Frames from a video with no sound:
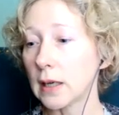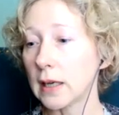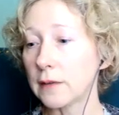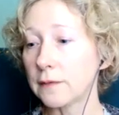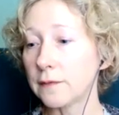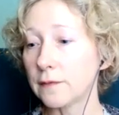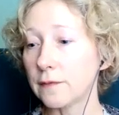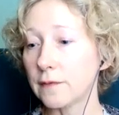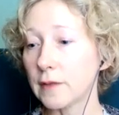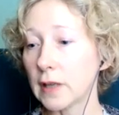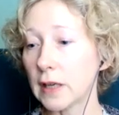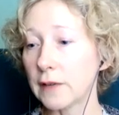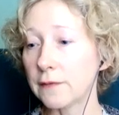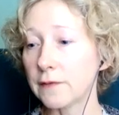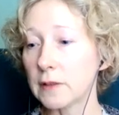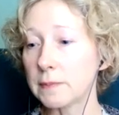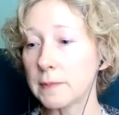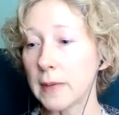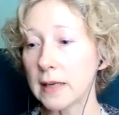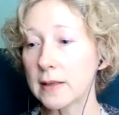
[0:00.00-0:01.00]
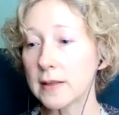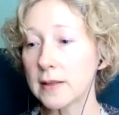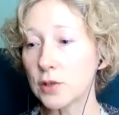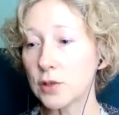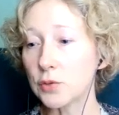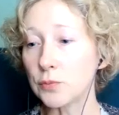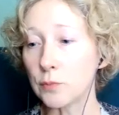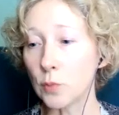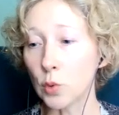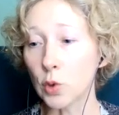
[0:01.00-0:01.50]
if if it makes
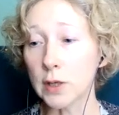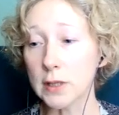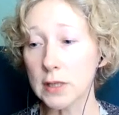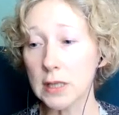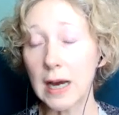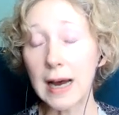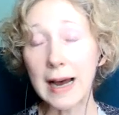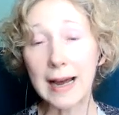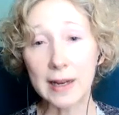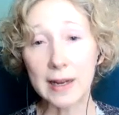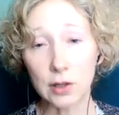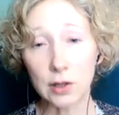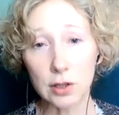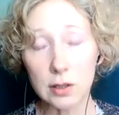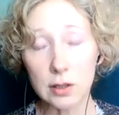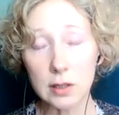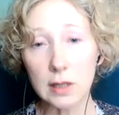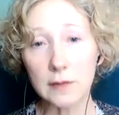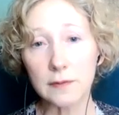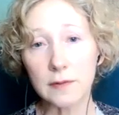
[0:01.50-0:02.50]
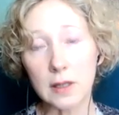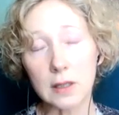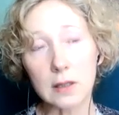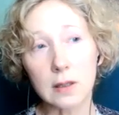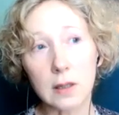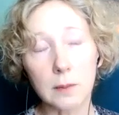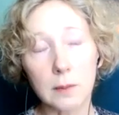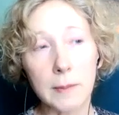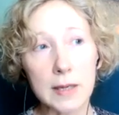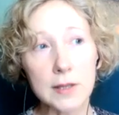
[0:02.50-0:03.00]
you more tired, if it
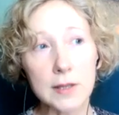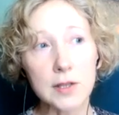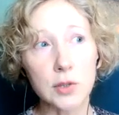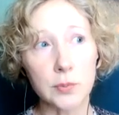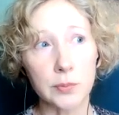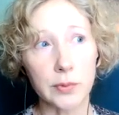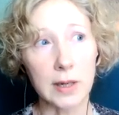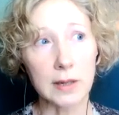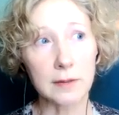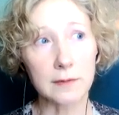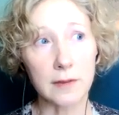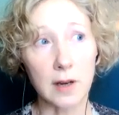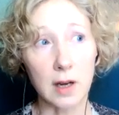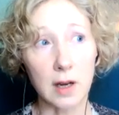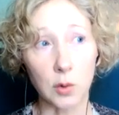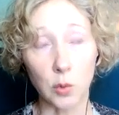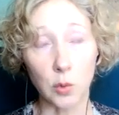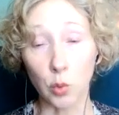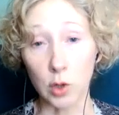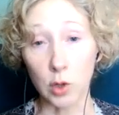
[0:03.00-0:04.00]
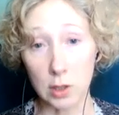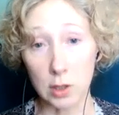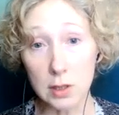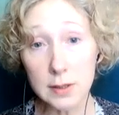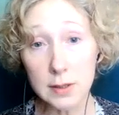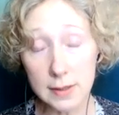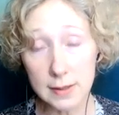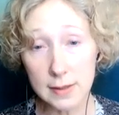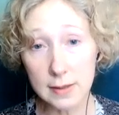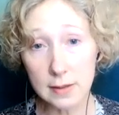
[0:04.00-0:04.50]
makes your brain fog
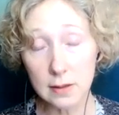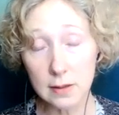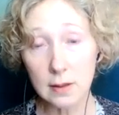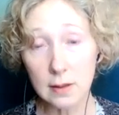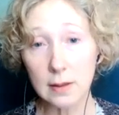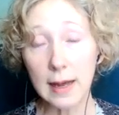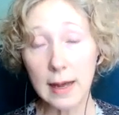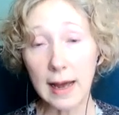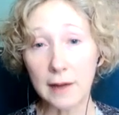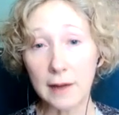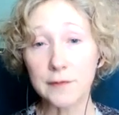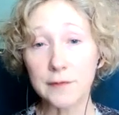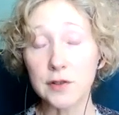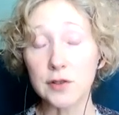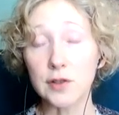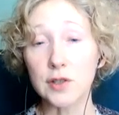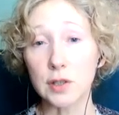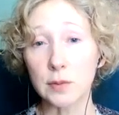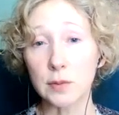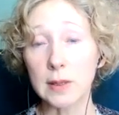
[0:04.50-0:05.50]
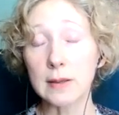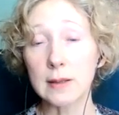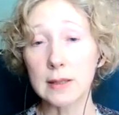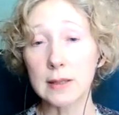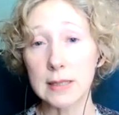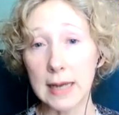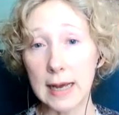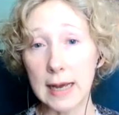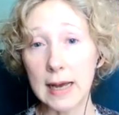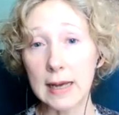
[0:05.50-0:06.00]
worse after doing the
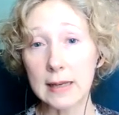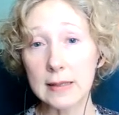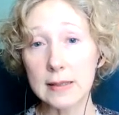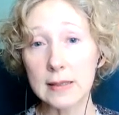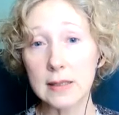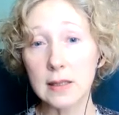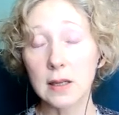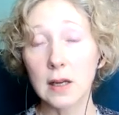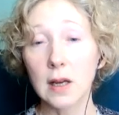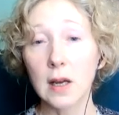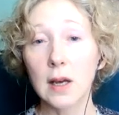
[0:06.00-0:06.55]
task,